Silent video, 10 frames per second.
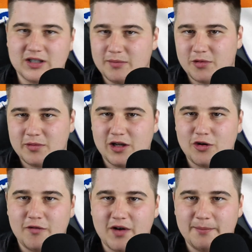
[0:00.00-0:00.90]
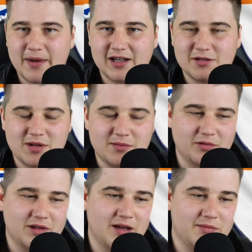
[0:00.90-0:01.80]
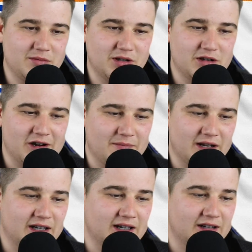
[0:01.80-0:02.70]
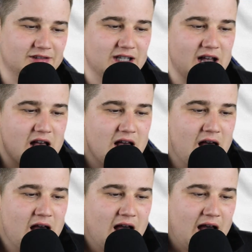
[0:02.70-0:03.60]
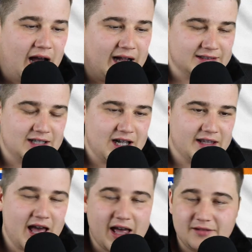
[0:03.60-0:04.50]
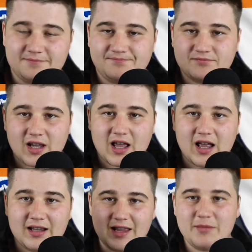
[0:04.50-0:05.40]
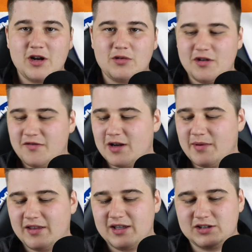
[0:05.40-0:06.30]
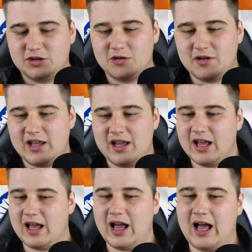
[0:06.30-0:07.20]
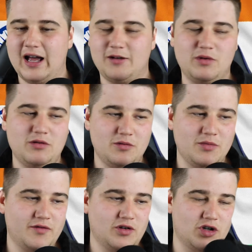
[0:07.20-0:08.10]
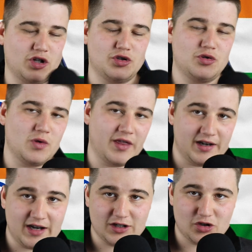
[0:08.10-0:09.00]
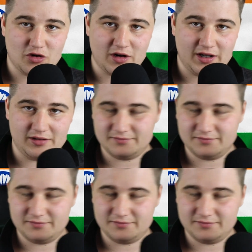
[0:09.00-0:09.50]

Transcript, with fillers: There are probably a lot of unbanked people there, people that don't have bank accounts. And, uh, yeah, let me know what you think about this story, and we will move on to the next story.